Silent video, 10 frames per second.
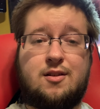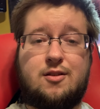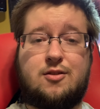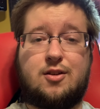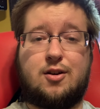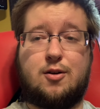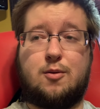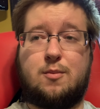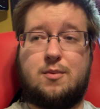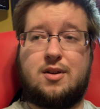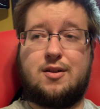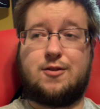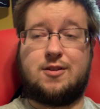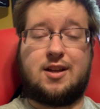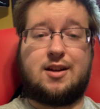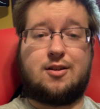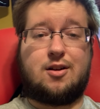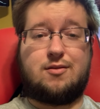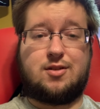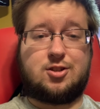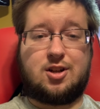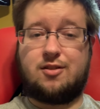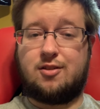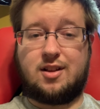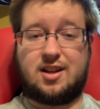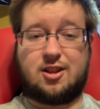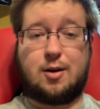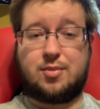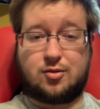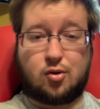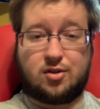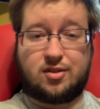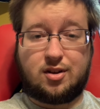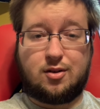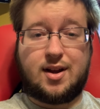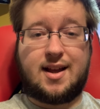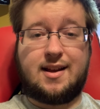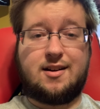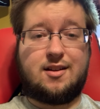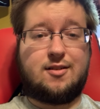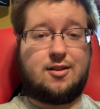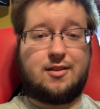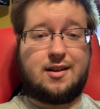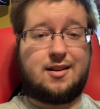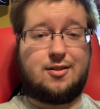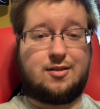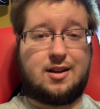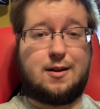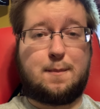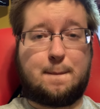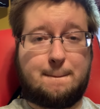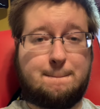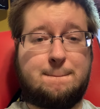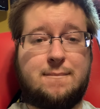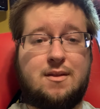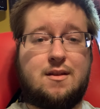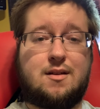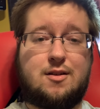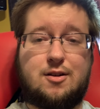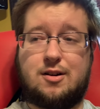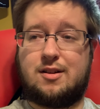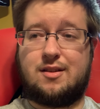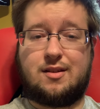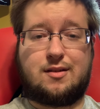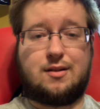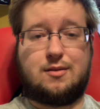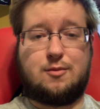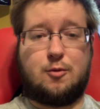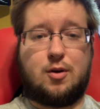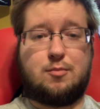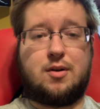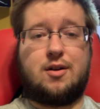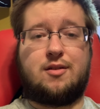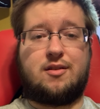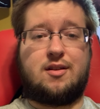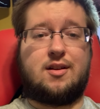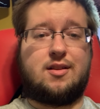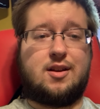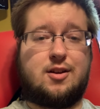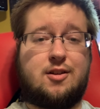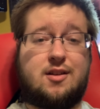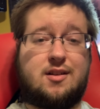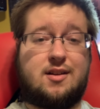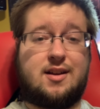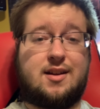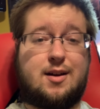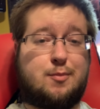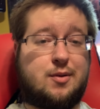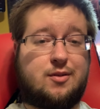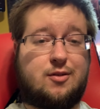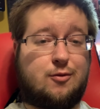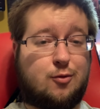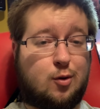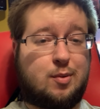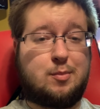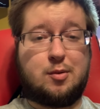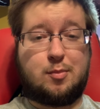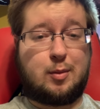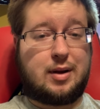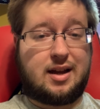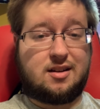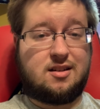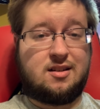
So, if you land all of your shots to like the upper torso, head, and all that, you get your consistent 1 burst, and then you can get upwards to 4 people per mag.